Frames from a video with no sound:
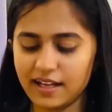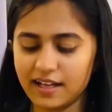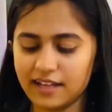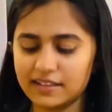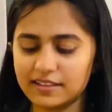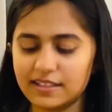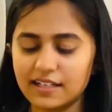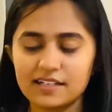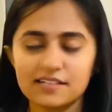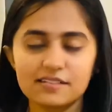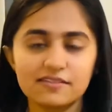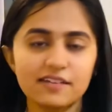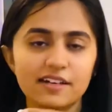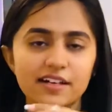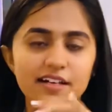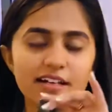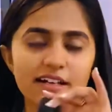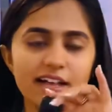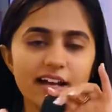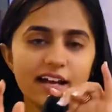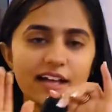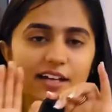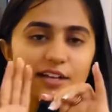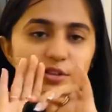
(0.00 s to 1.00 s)
that's why
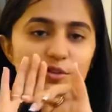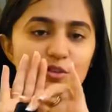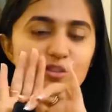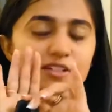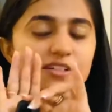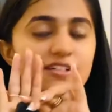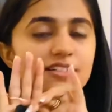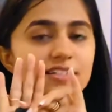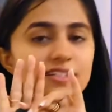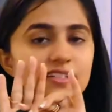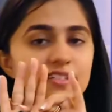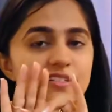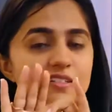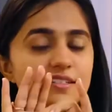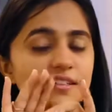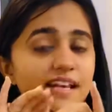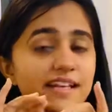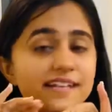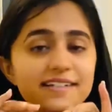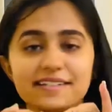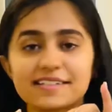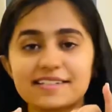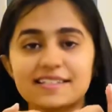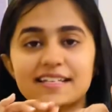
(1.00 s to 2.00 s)
I ordered this,
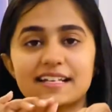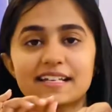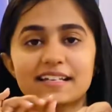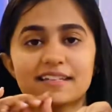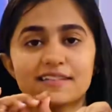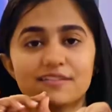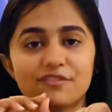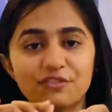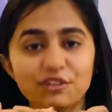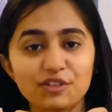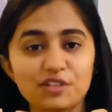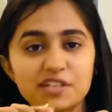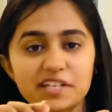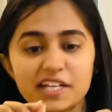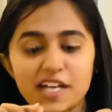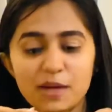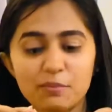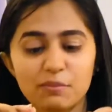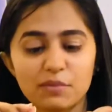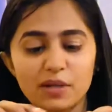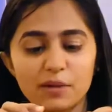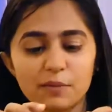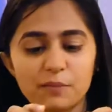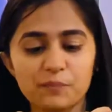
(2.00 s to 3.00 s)
and it's like 40
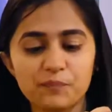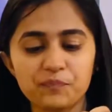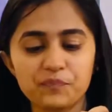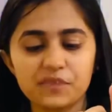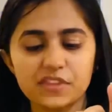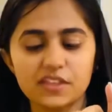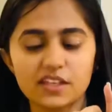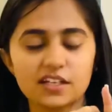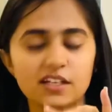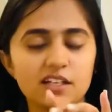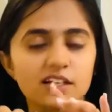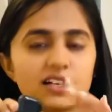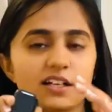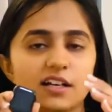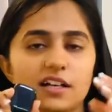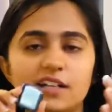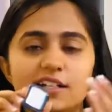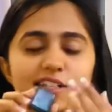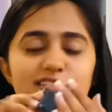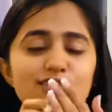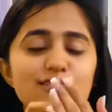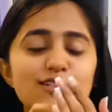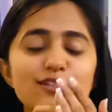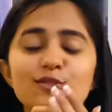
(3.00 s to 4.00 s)
mm.
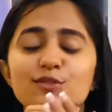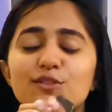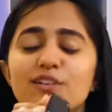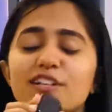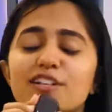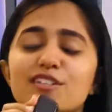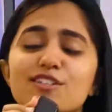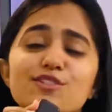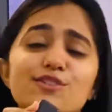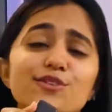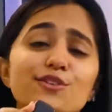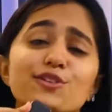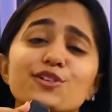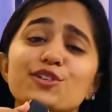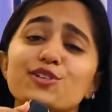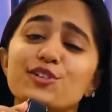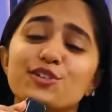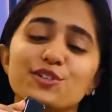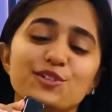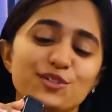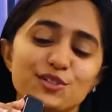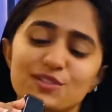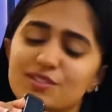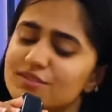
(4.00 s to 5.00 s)
It's looking so
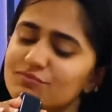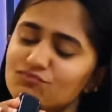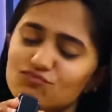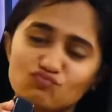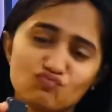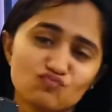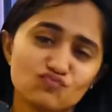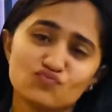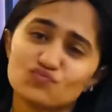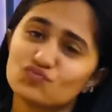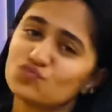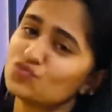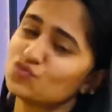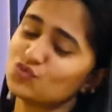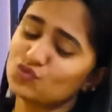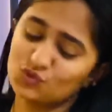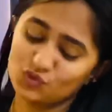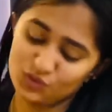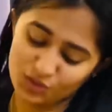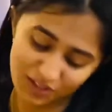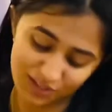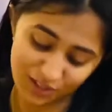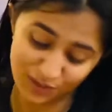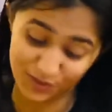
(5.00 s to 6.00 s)
cute.
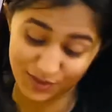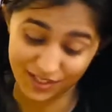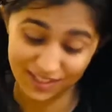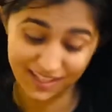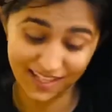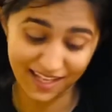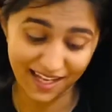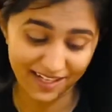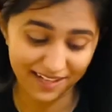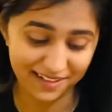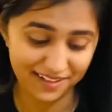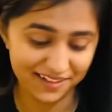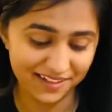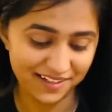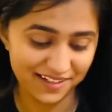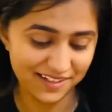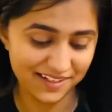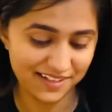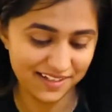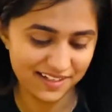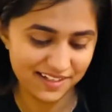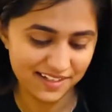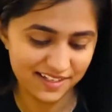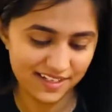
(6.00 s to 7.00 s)
Look at that.
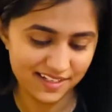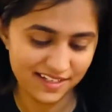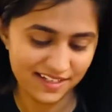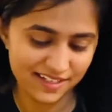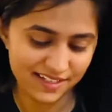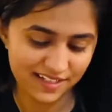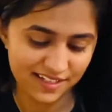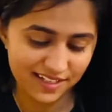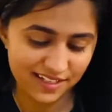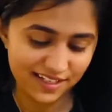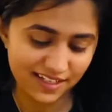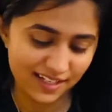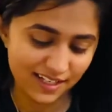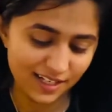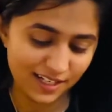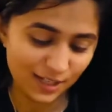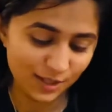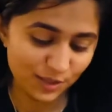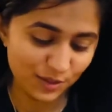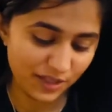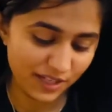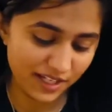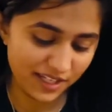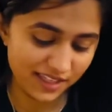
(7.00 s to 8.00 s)

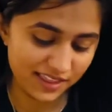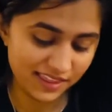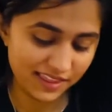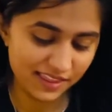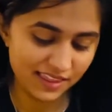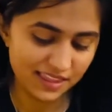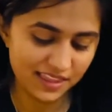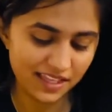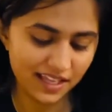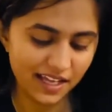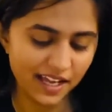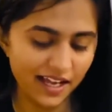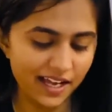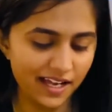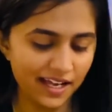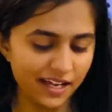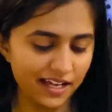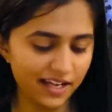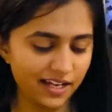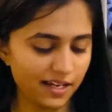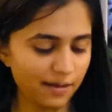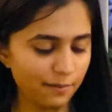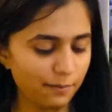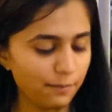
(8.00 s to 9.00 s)
Look at
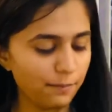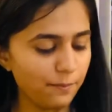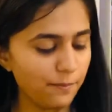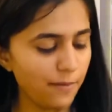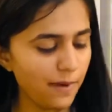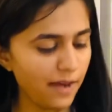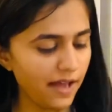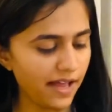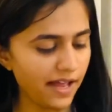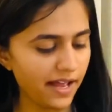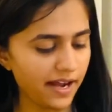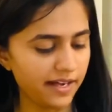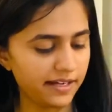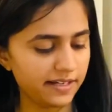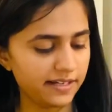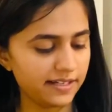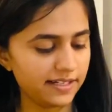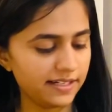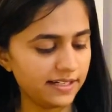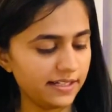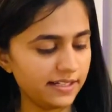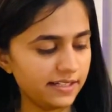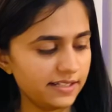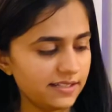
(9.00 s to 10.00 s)
that band.
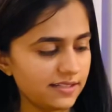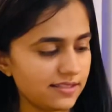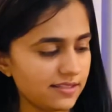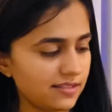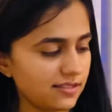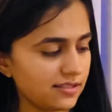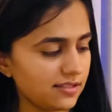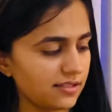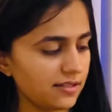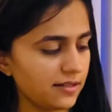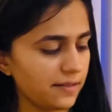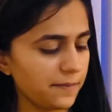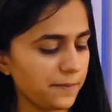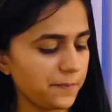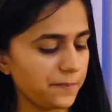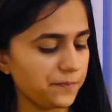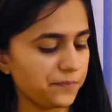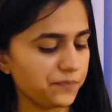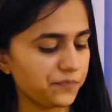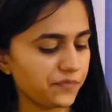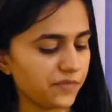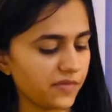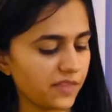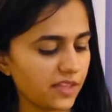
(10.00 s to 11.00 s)
It's
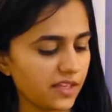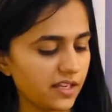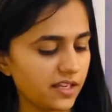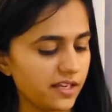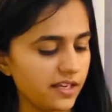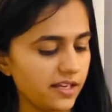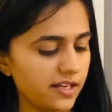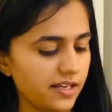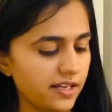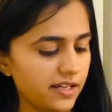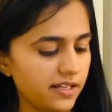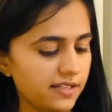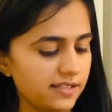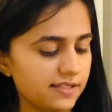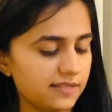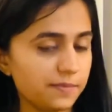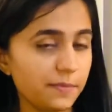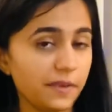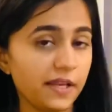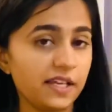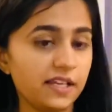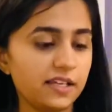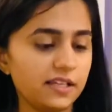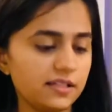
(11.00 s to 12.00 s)

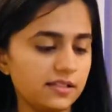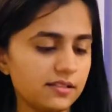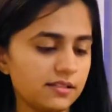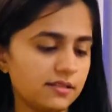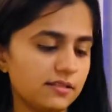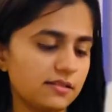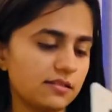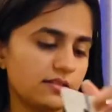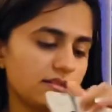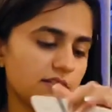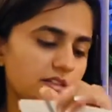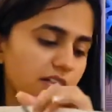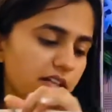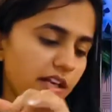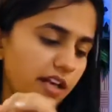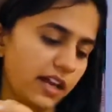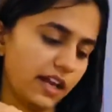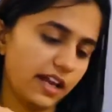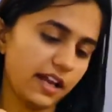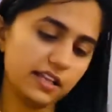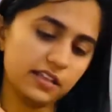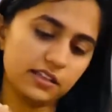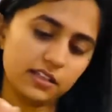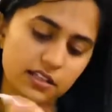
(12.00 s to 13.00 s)
space gray,
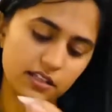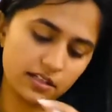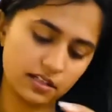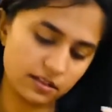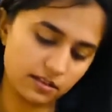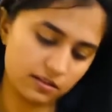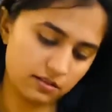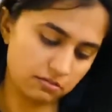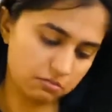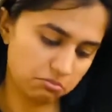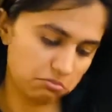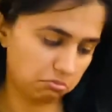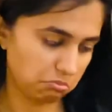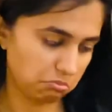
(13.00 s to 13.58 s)
I think.